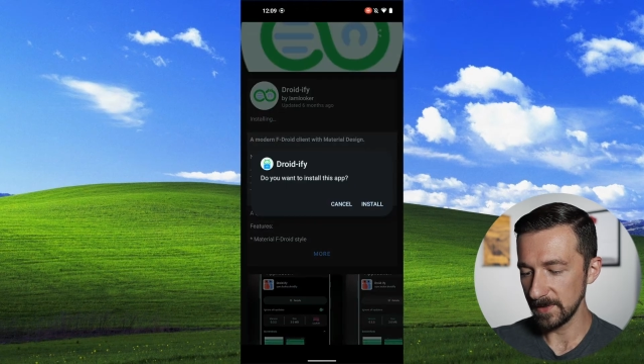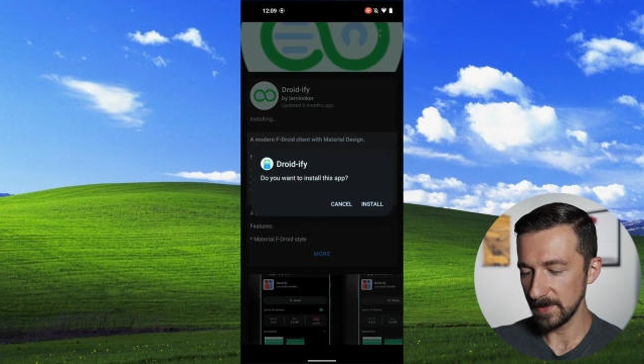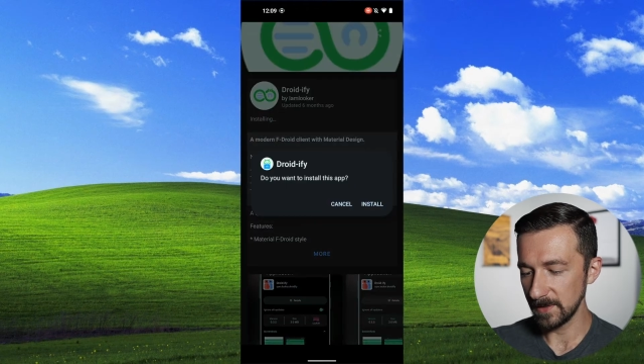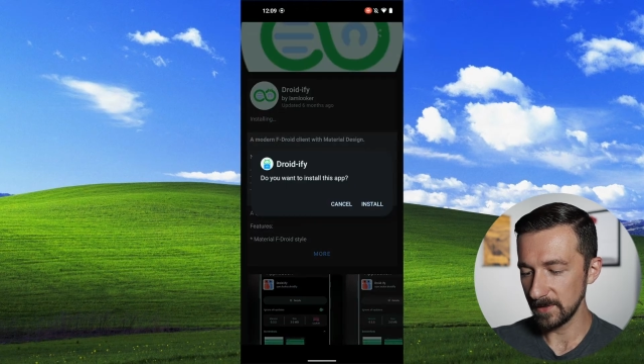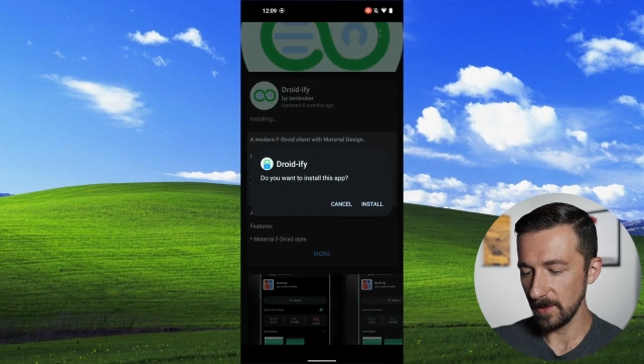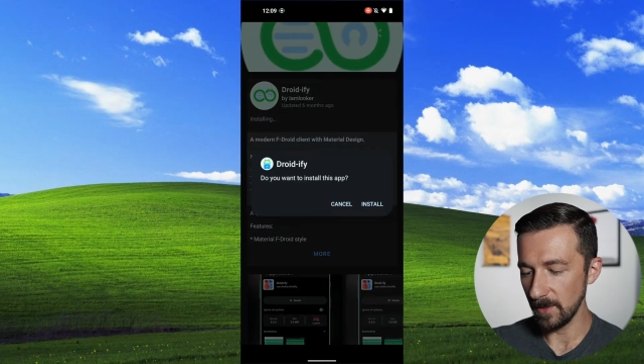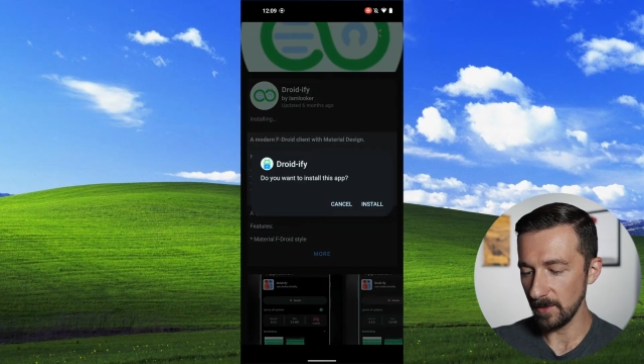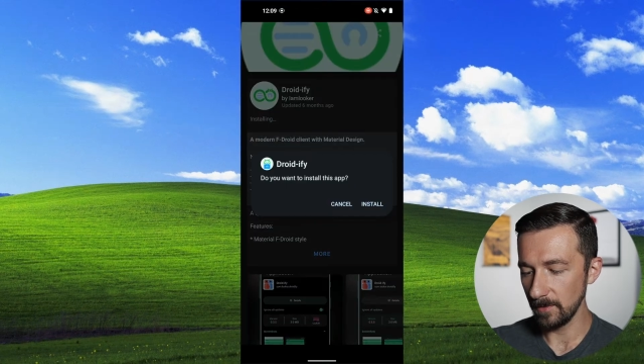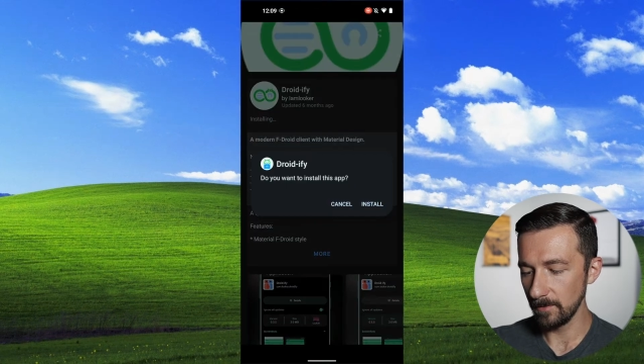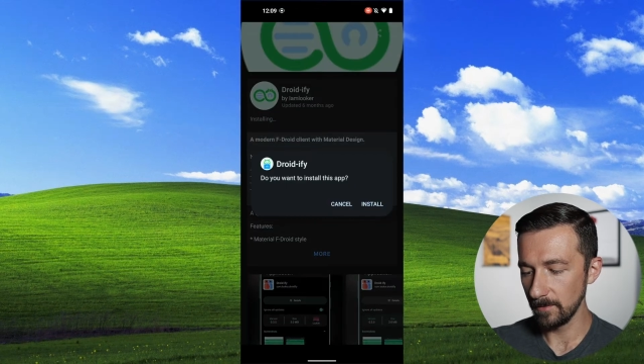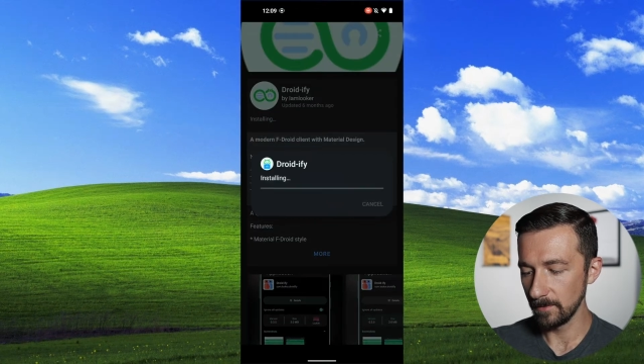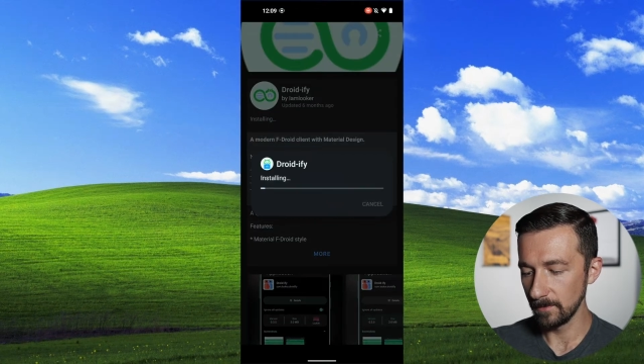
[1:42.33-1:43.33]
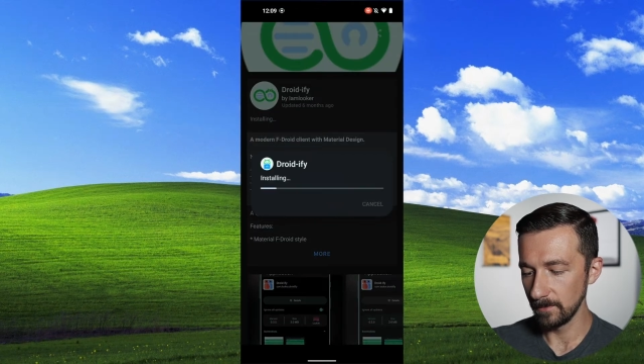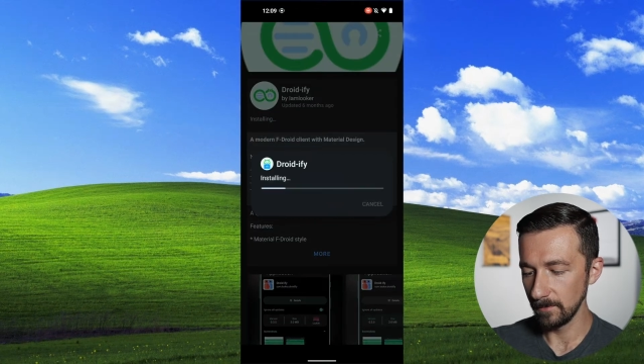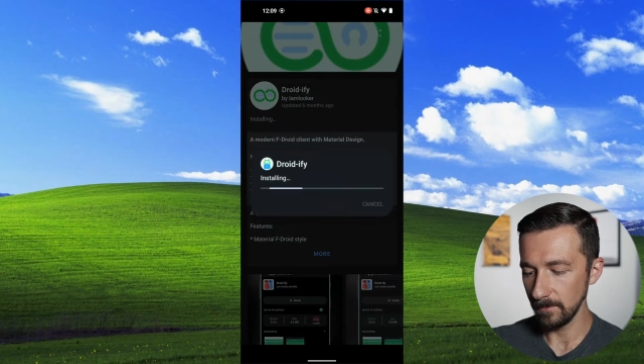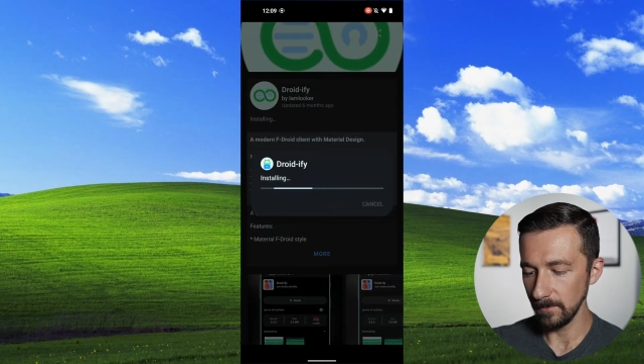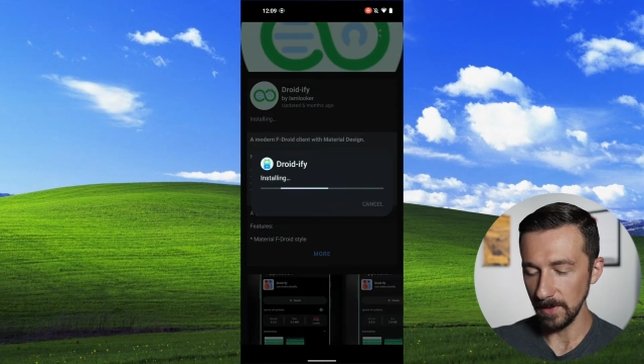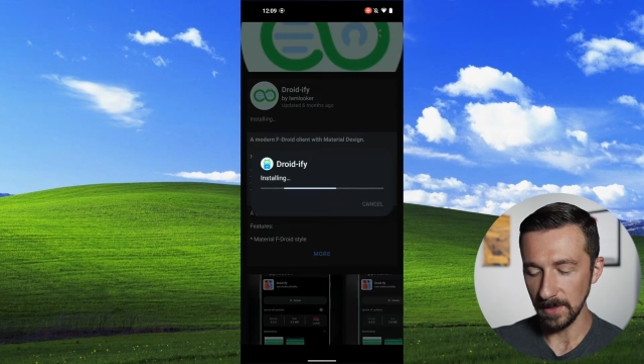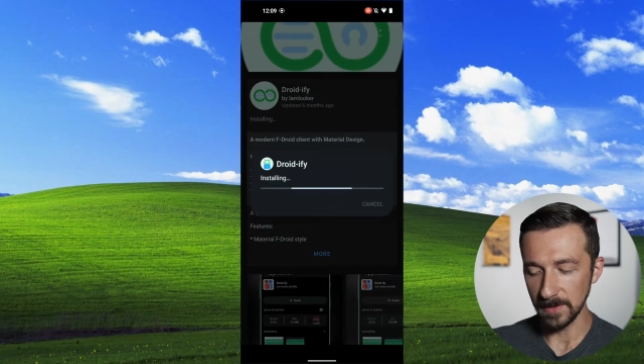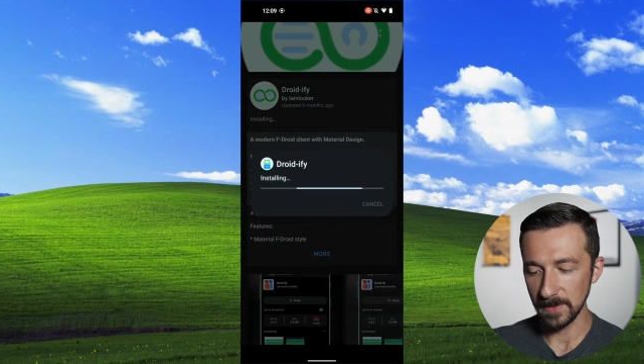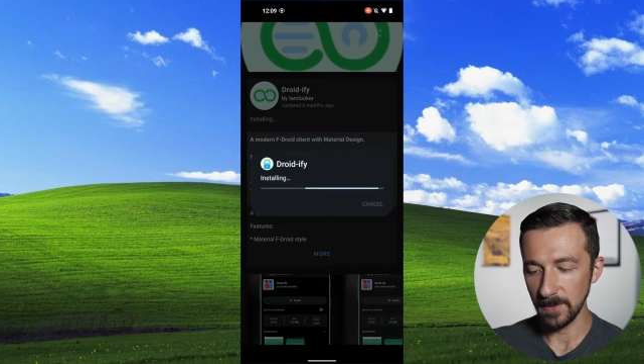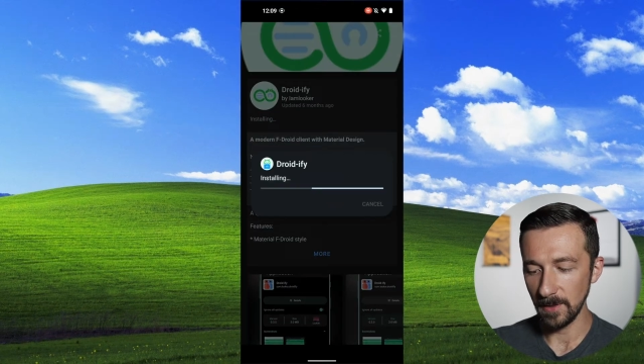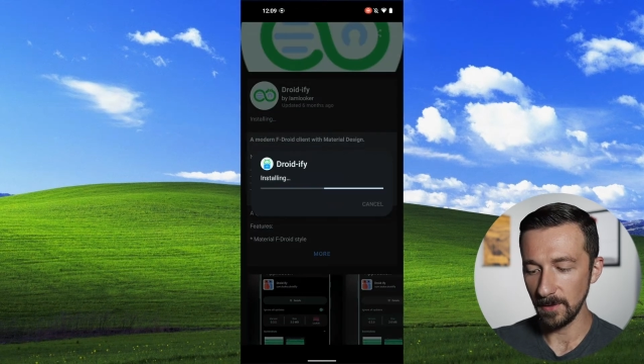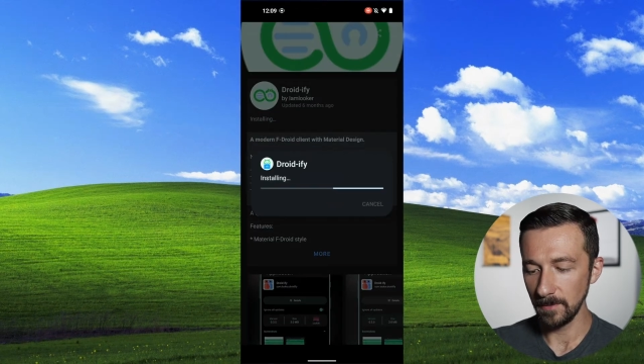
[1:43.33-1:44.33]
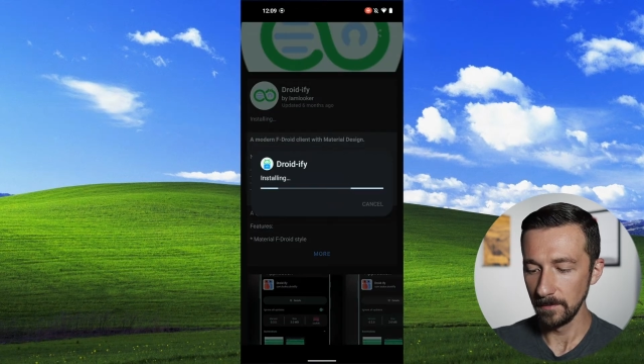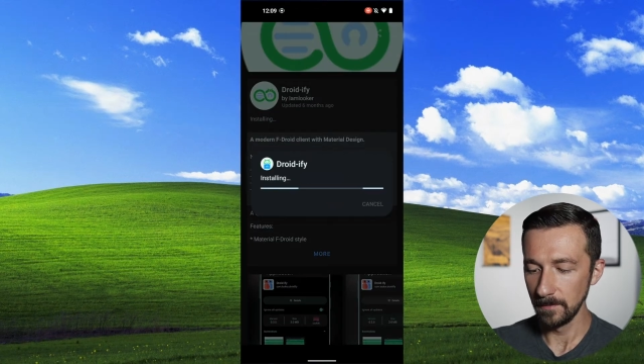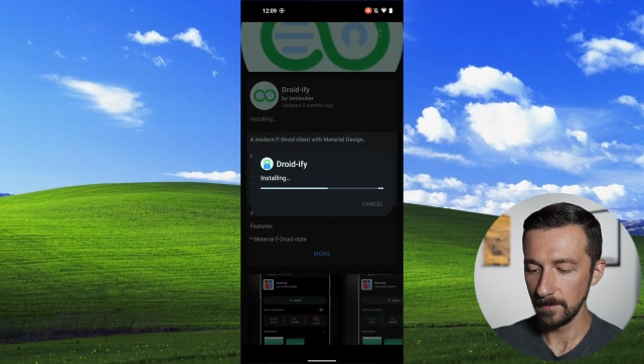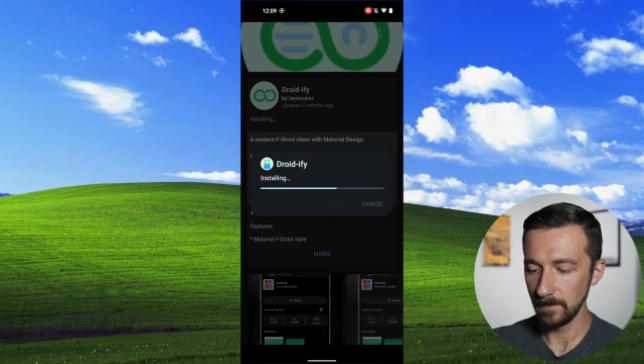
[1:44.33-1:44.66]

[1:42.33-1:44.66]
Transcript: install, install.